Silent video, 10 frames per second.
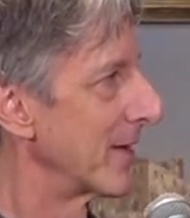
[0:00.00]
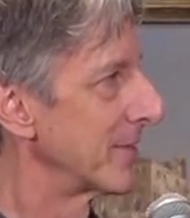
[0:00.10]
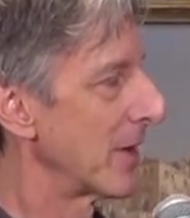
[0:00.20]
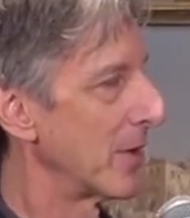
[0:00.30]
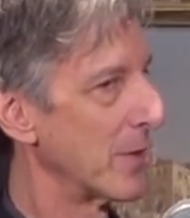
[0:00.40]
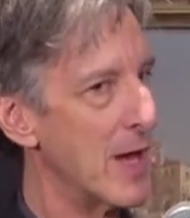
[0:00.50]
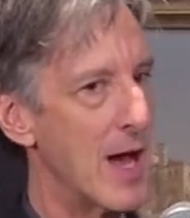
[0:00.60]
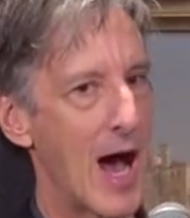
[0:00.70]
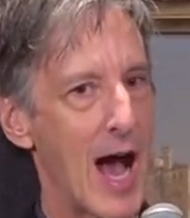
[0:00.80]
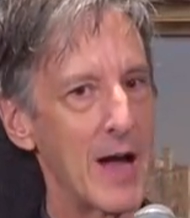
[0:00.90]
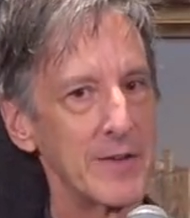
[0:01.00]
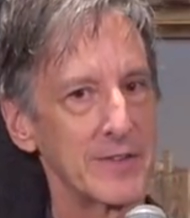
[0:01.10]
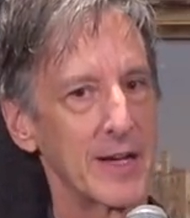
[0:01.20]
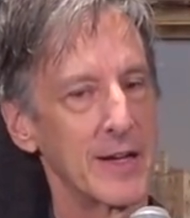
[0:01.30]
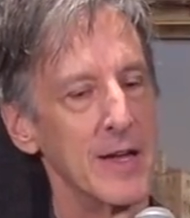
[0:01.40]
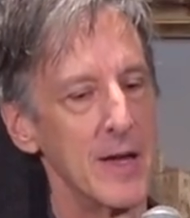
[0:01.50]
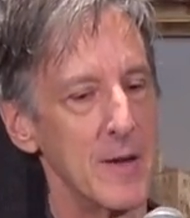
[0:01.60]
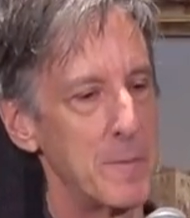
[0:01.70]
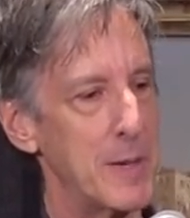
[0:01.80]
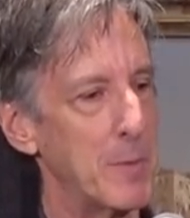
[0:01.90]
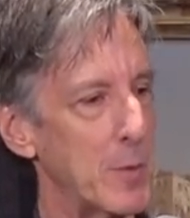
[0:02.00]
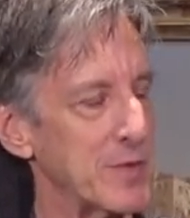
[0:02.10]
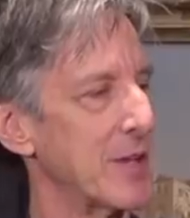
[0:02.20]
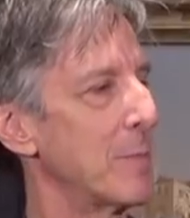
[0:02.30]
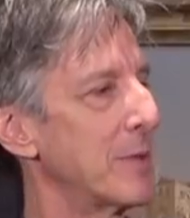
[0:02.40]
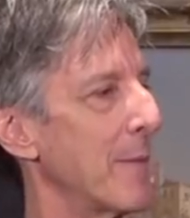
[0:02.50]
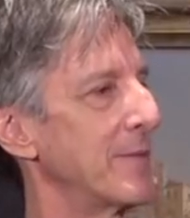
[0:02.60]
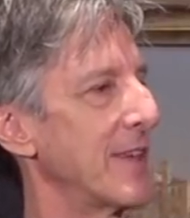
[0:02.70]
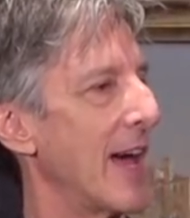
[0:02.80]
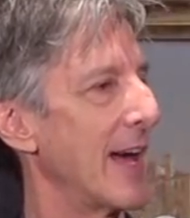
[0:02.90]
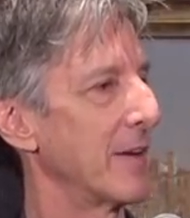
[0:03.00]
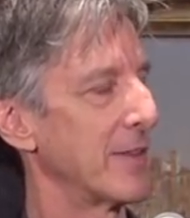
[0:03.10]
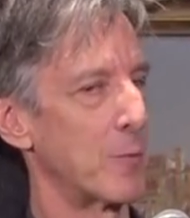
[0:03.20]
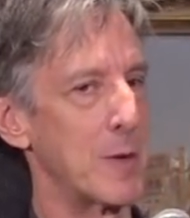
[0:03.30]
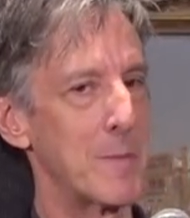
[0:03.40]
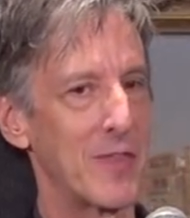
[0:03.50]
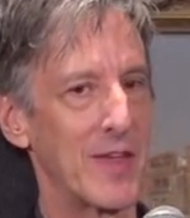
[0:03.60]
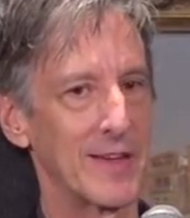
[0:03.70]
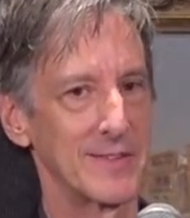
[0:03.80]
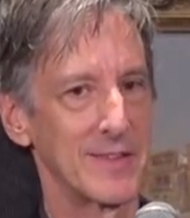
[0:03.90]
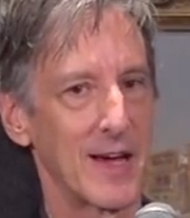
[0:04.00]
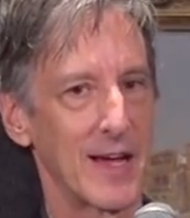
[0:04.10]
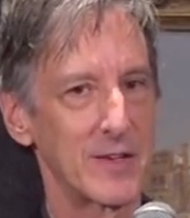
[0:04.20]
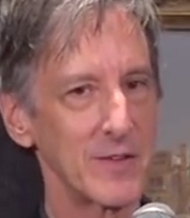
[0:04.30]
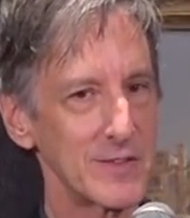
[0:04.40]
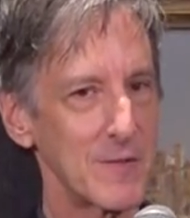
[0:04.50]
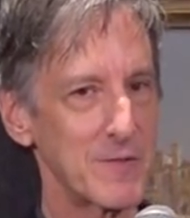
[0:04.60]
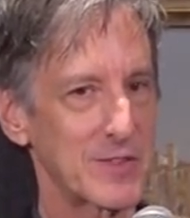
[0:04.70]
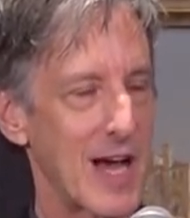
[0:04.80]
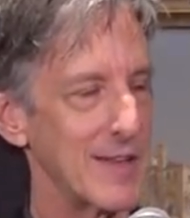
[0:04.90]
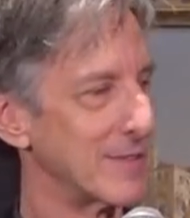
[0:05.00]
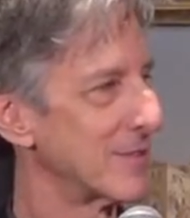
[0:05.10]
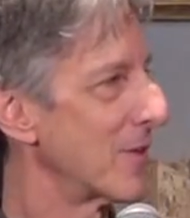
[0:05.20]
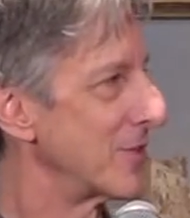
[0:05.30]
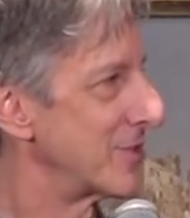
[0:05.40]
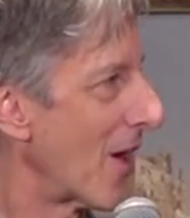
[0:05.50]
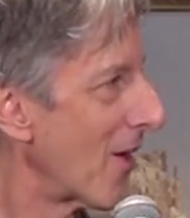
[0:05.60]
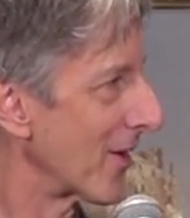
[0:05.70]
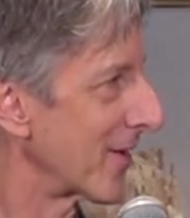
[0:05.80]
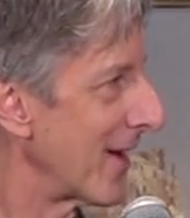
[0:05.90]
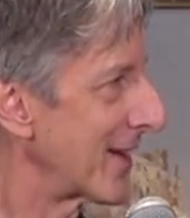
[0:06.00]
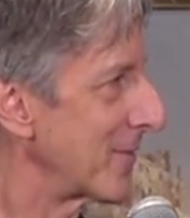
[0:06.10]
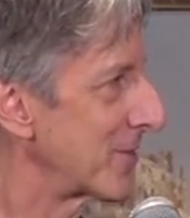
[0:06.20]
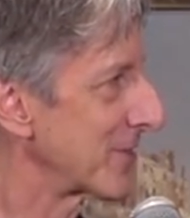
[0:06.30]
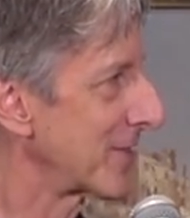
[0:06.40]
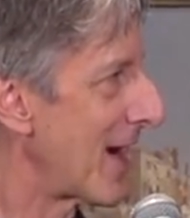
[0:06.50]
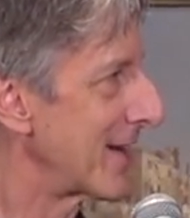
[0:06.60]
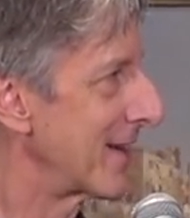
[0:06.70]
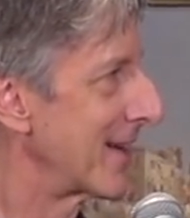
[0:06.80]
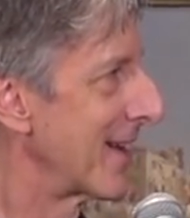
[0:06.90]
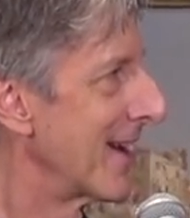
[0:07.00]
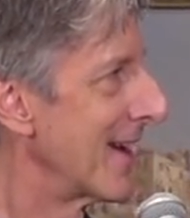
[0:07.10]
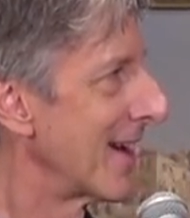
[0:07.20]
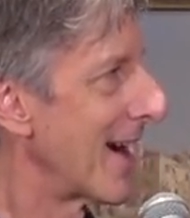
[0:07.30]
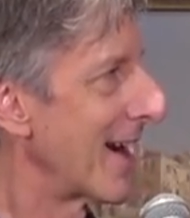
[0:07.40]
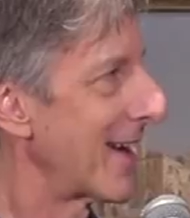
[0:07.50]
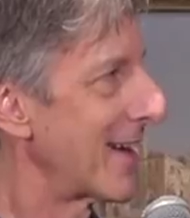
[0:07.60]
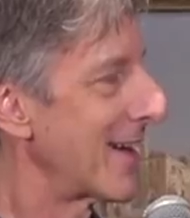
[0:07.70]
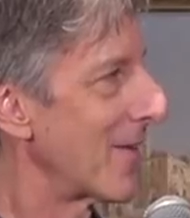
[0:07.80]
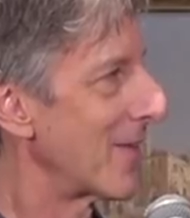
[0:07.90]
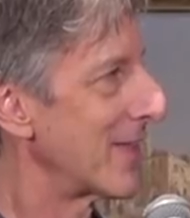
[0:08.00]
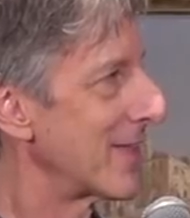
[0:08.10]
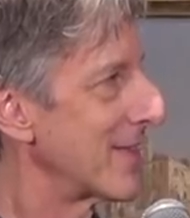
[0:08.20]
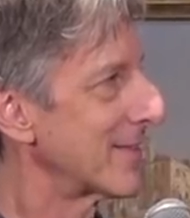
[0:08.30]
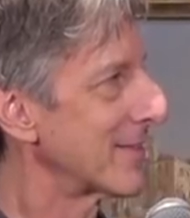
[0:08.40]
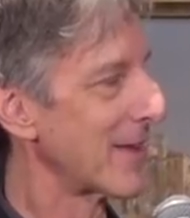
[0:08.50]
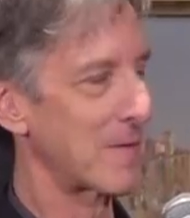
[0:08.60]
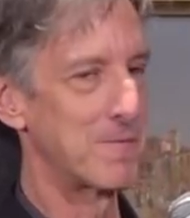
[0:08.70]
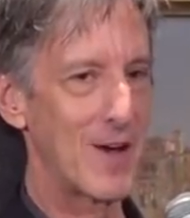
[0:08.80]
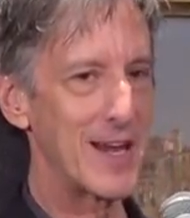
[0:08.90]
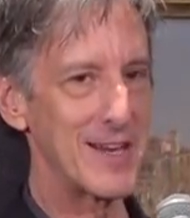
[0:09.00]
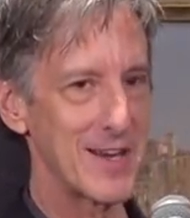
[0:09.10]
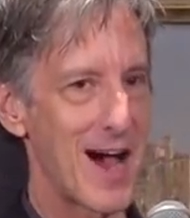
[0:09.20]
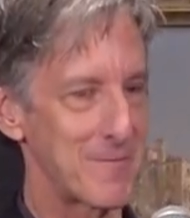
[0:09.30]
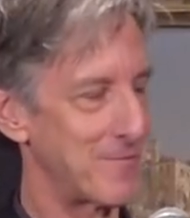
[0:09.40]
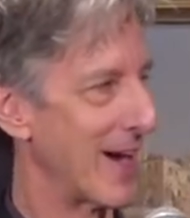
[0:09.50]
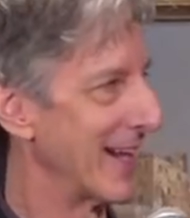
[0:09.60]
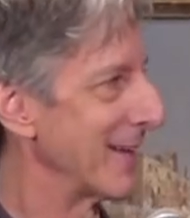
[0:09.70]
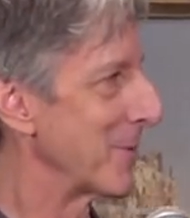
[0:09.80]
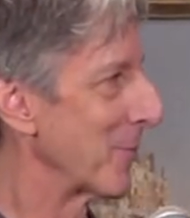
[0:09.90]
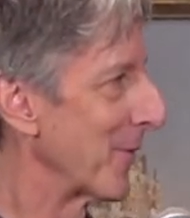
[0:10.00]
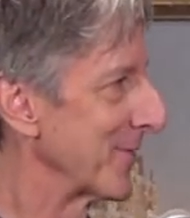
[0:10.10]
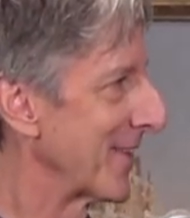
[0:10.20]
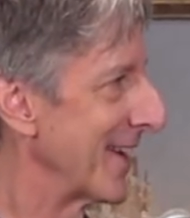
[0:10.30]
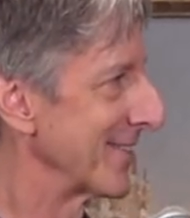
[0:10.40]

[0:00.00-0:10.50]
So I always like, people will sometimes say, they'll read my thing and say, like, your stuff has gotten so dark. Like, you've just gotten, like, you know, this is, like, funny, not funny, people will say.